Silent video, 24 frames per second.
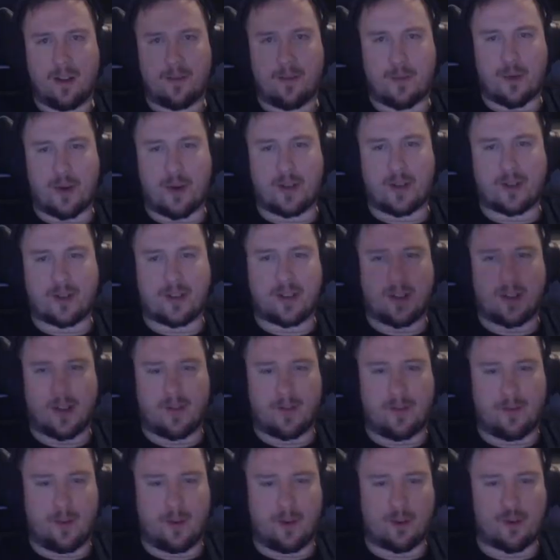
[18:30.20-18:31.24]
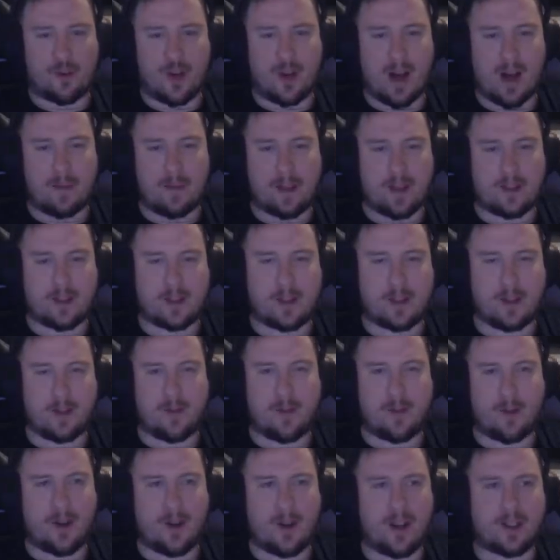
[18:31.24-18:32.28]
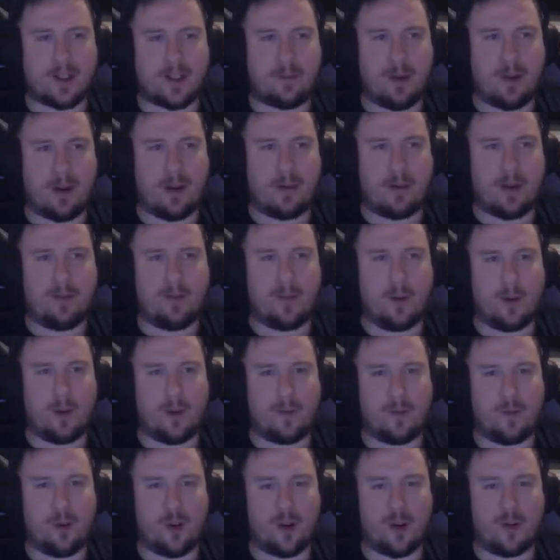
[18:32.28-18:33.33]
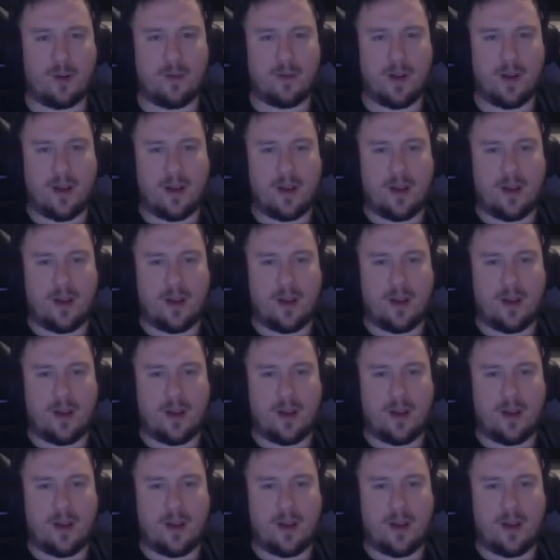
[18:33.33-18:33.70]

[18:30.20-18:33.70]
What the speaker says: Priest is in a full trap. That's good for us. I pop my Void Form.